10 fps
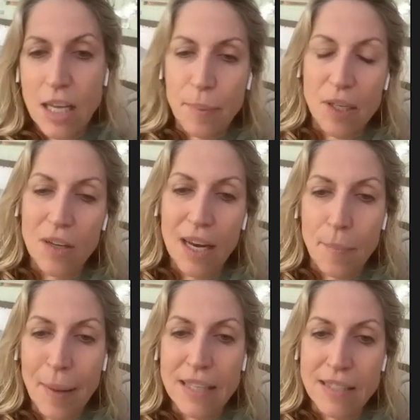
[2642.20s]
helping her get
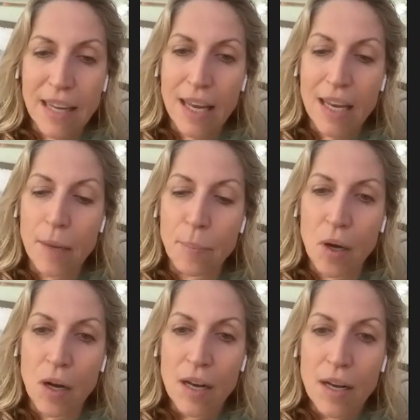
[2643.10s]
past the gatekeeper.
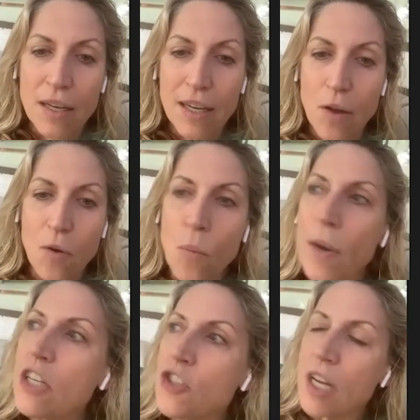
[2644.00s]
You know what? Why
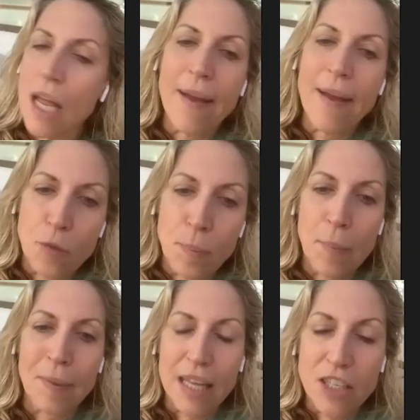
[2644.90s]
don't you come after
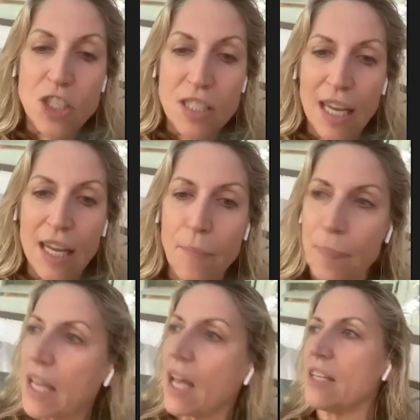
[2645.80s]
people that just get it
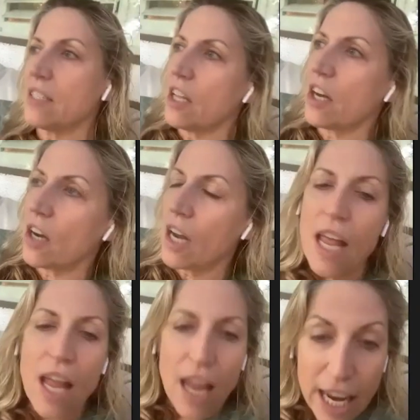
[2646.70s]
because they're
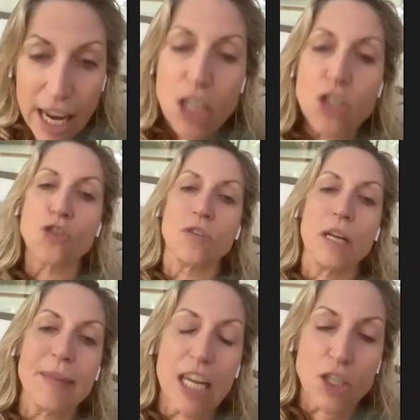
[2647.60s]

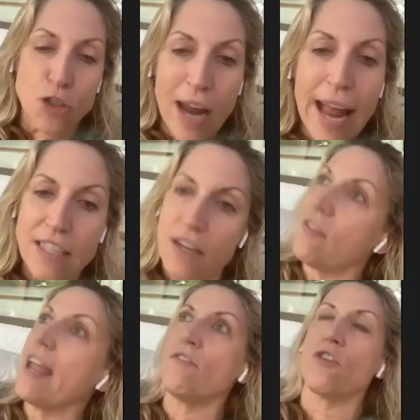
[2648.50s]
extremely attractive?
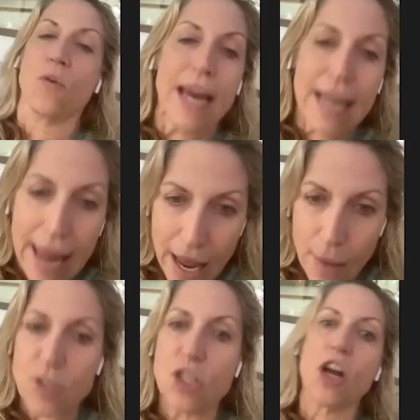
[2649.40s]
They have great
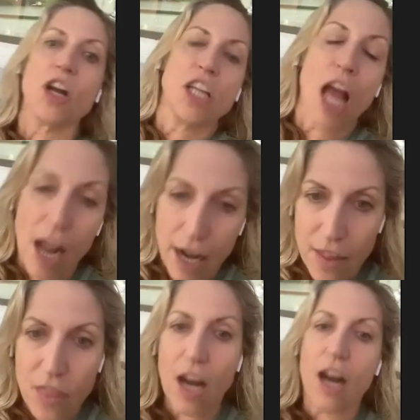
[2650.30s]
abs. They're young.
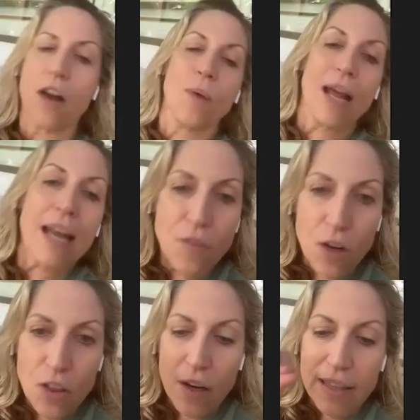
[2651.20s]
they're whatever,
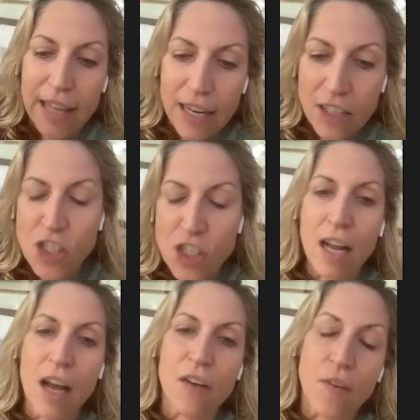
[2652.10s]
they check
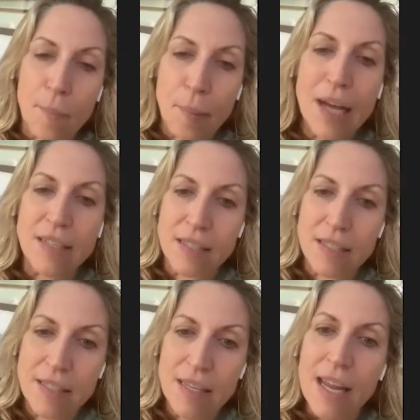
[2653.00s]
off boxes.
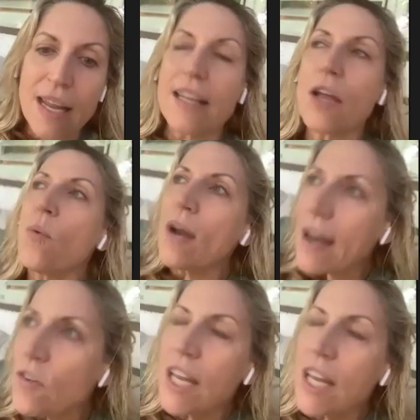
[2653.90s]
Like
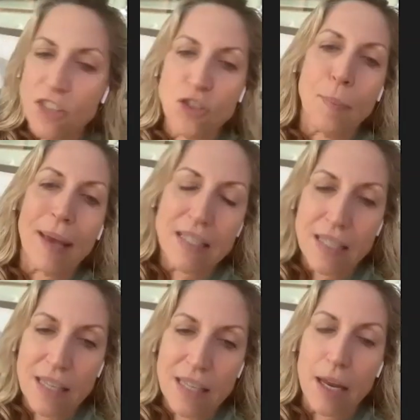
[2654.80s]
whatever gets you past a
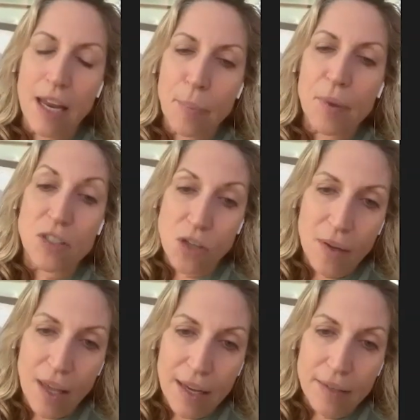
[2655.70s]
gatekeeper is
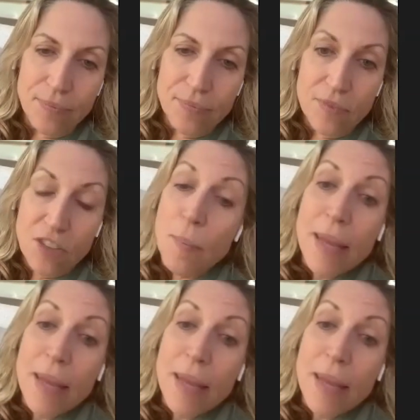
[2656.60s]
okay. To me,